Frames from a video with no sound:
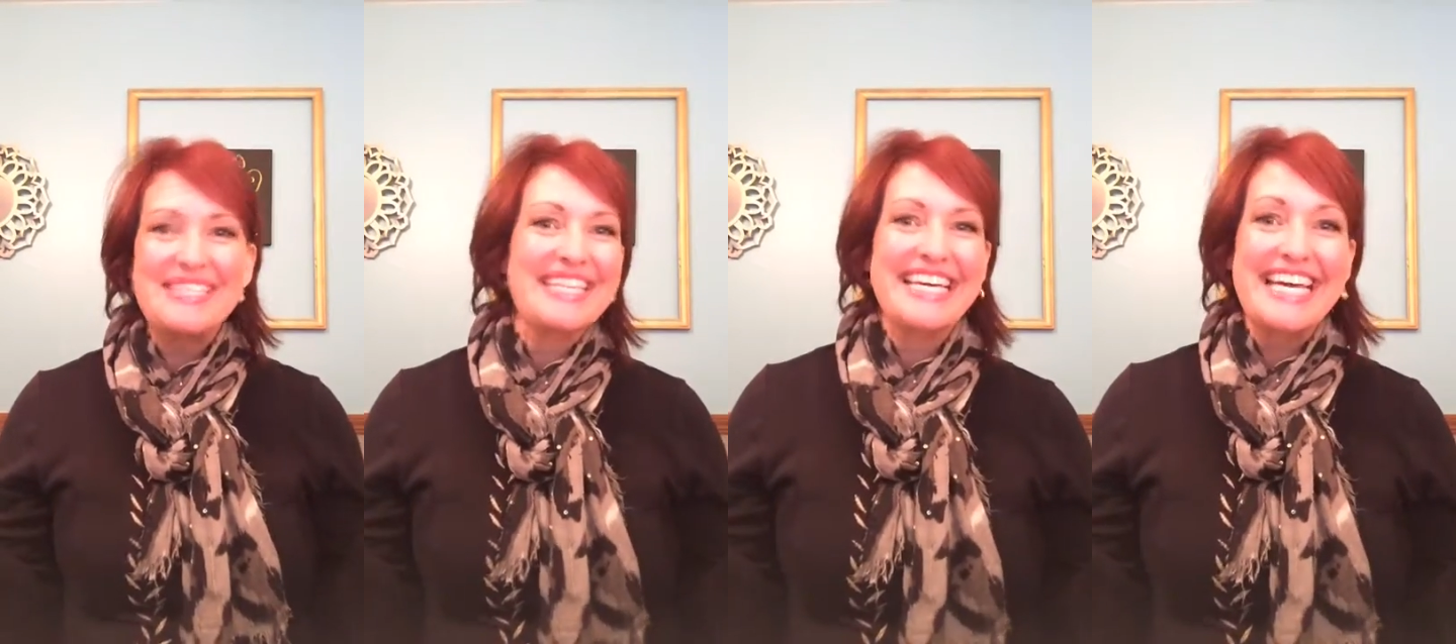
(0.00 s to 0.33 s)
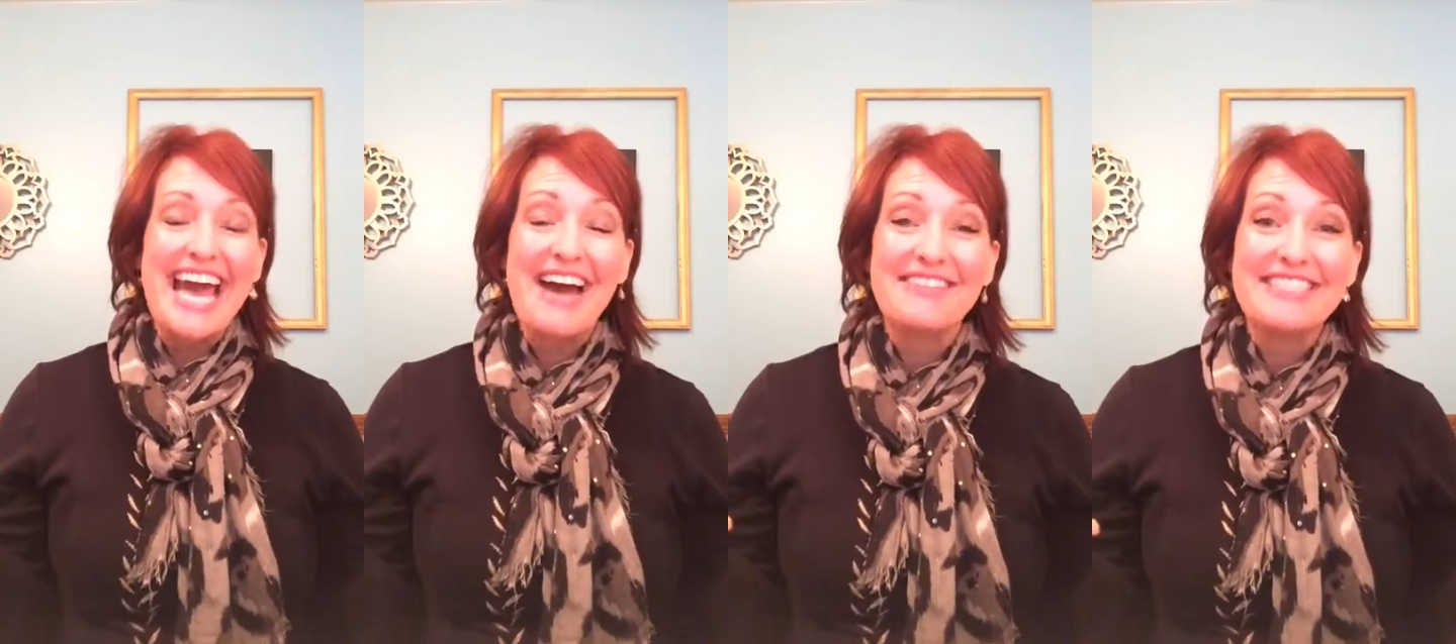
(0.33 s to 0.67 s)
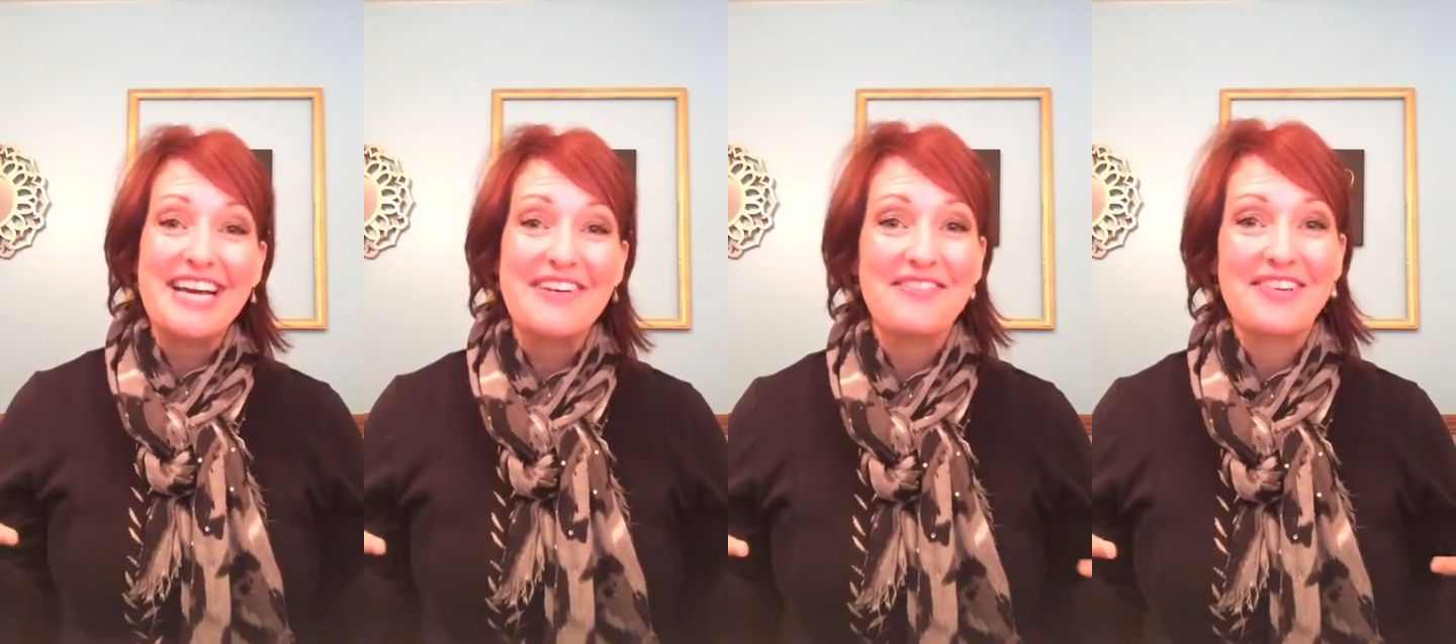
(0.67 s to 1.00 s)
to the
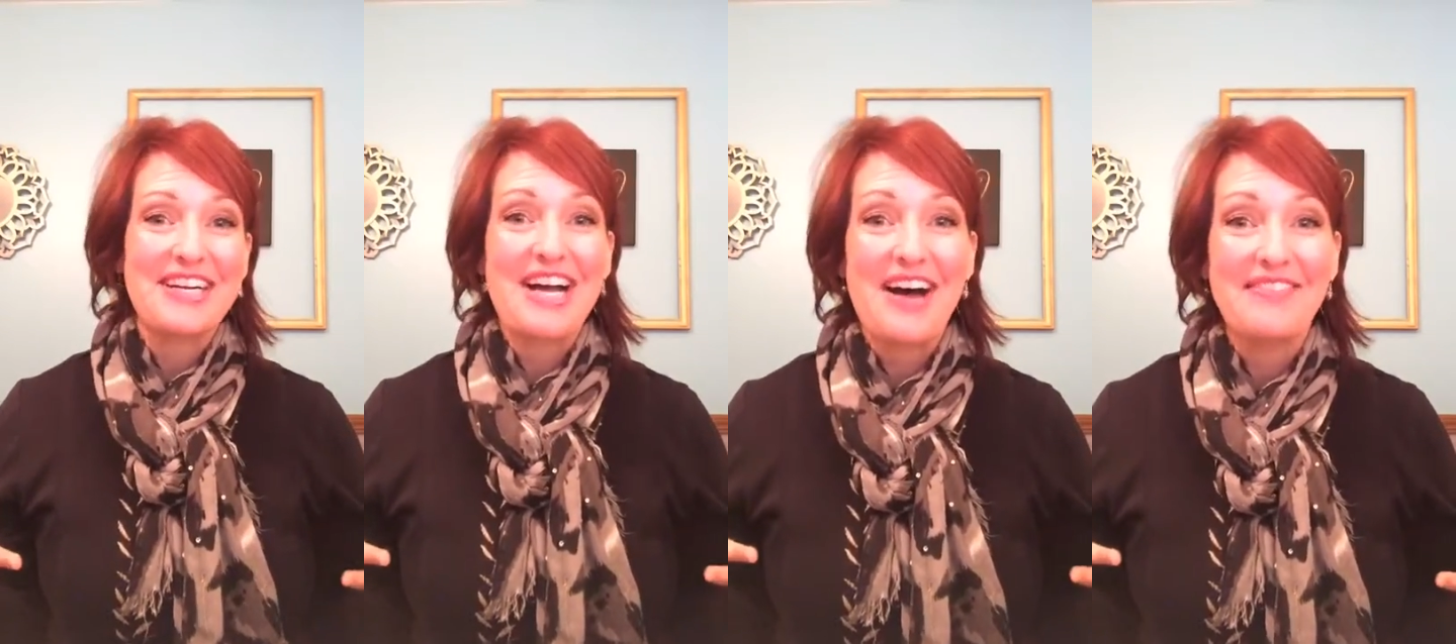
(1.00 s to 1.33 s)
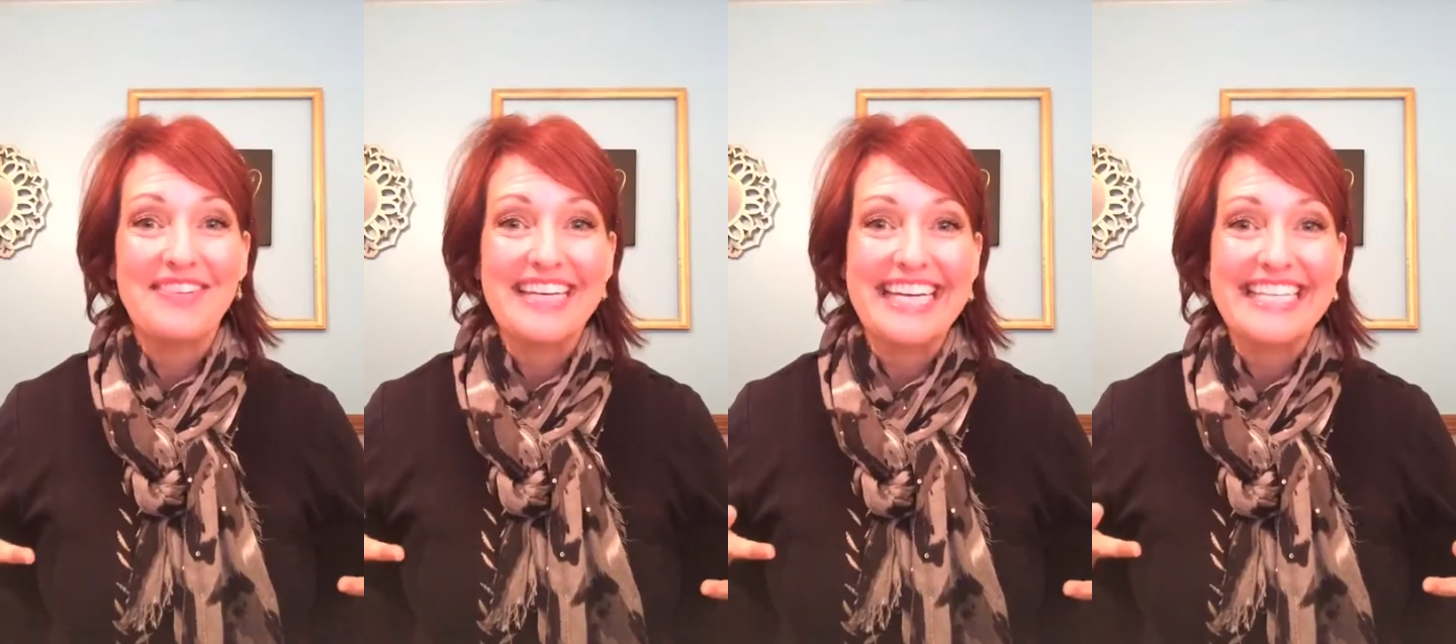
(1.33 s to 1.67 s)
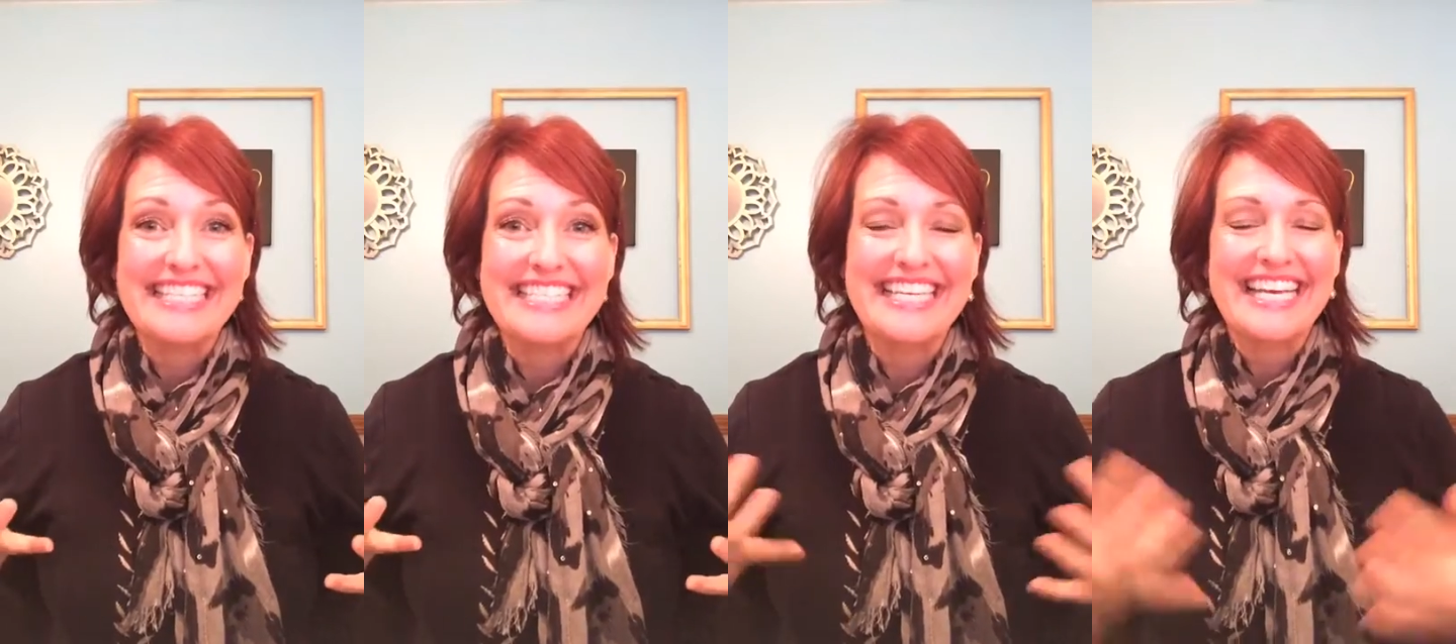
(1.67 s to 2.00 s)
Countdown for
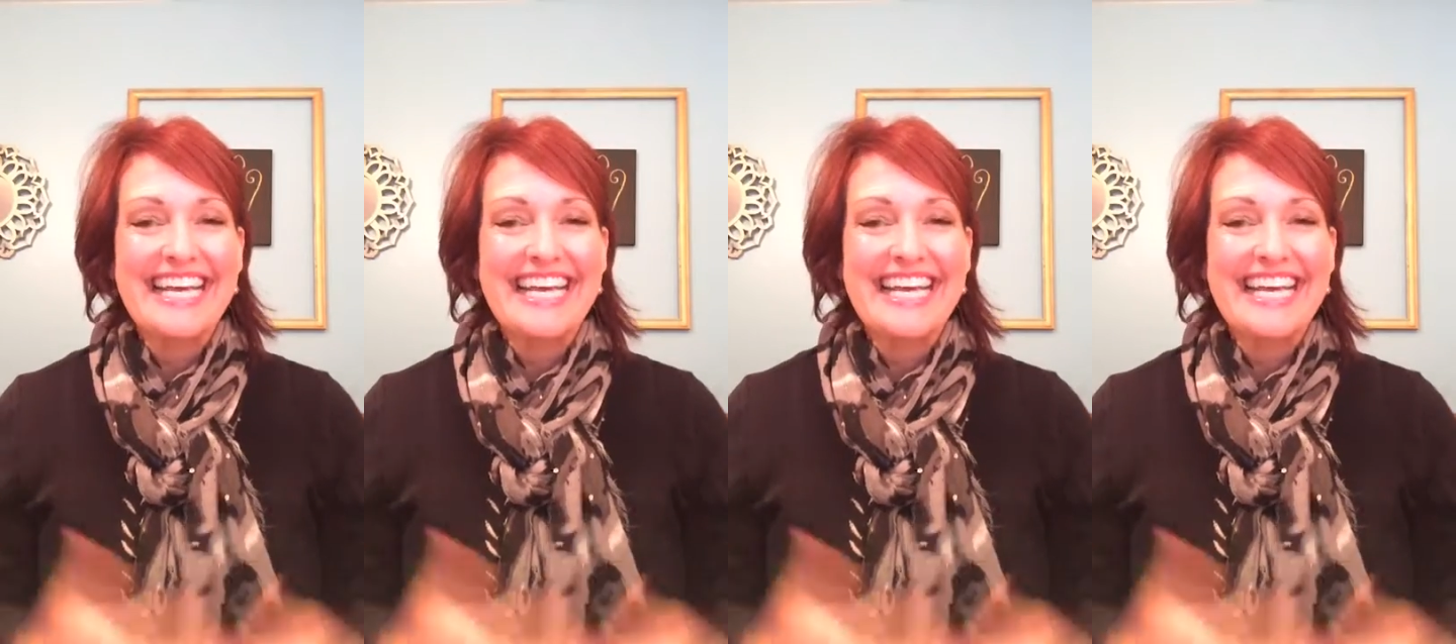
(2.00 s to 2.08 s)
Confidence.